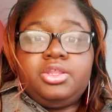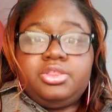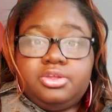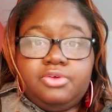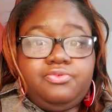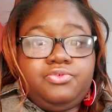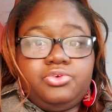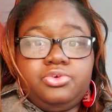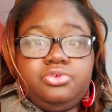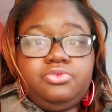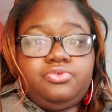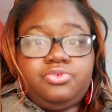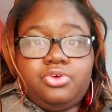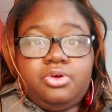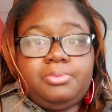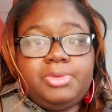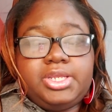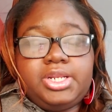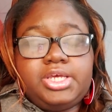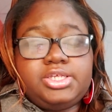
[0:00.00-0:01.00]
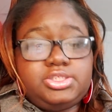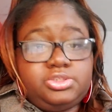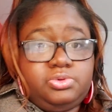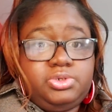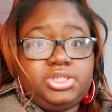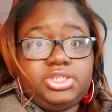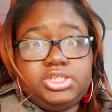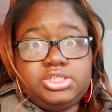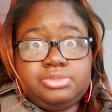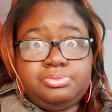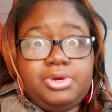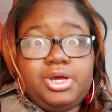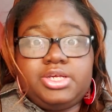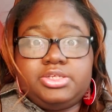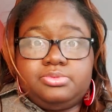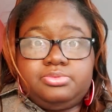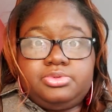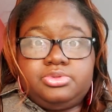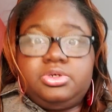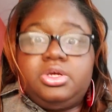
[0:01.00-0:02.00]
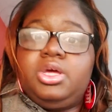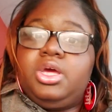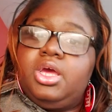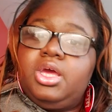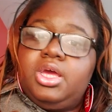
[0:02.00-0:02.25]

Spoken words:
the food from it as quickly as possible.